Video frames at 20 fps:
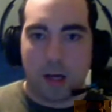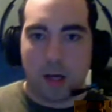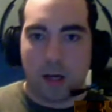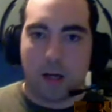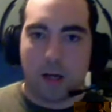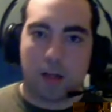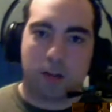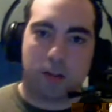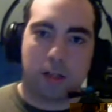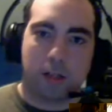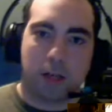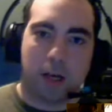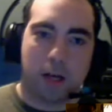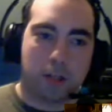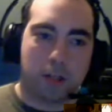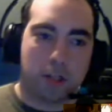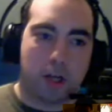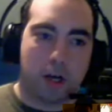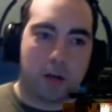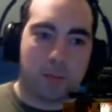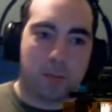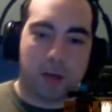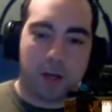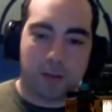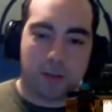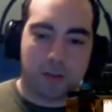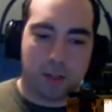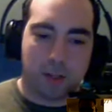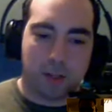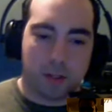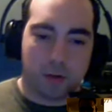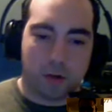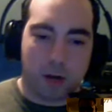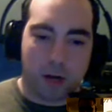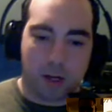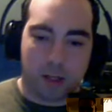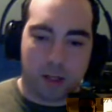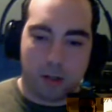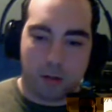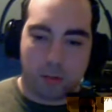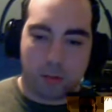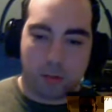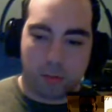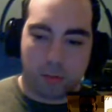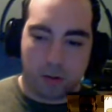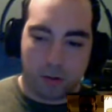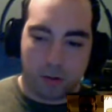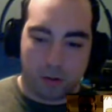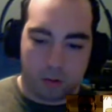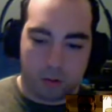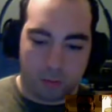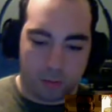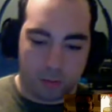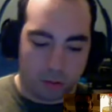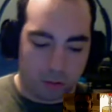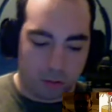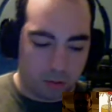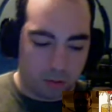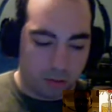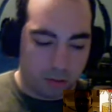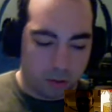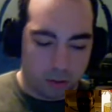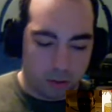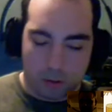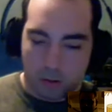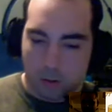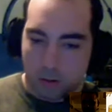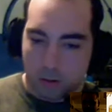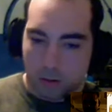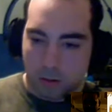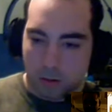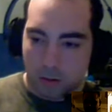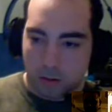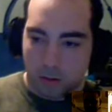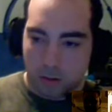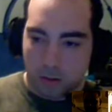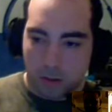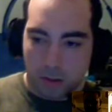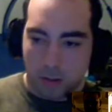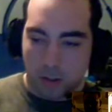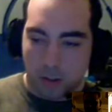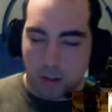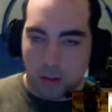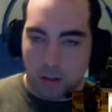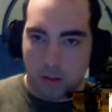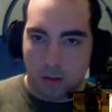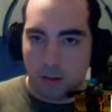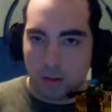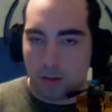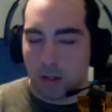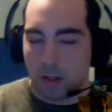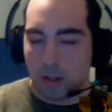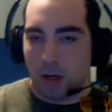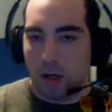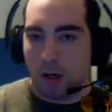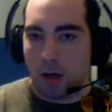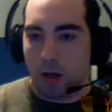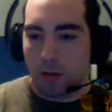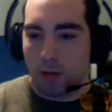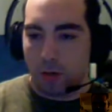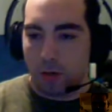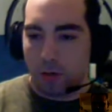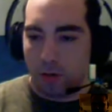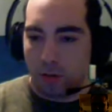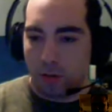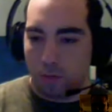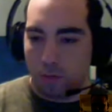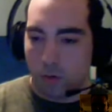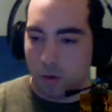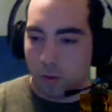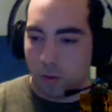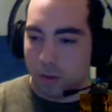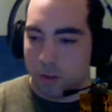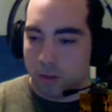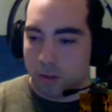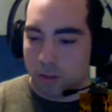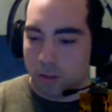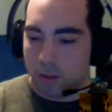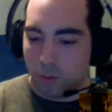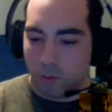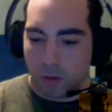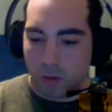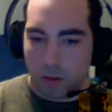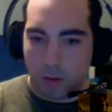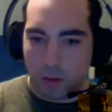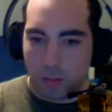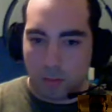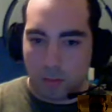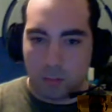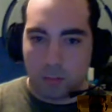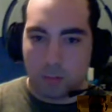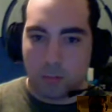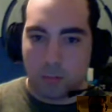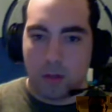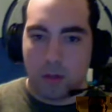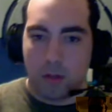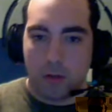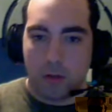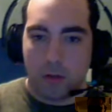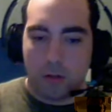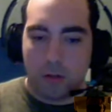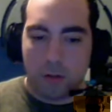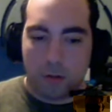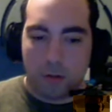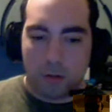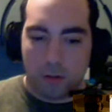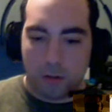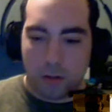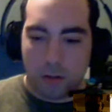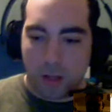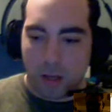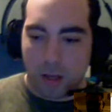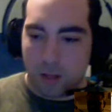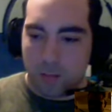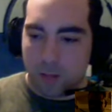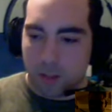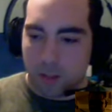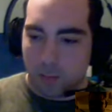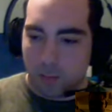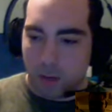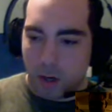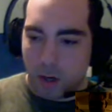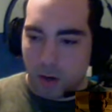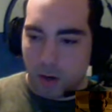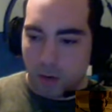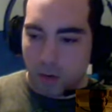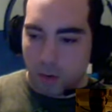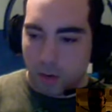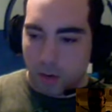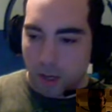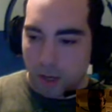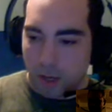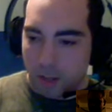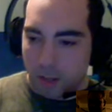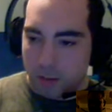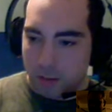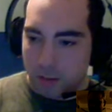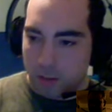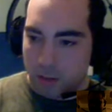catch up as they track you through the ruins, and one of them aims a bow at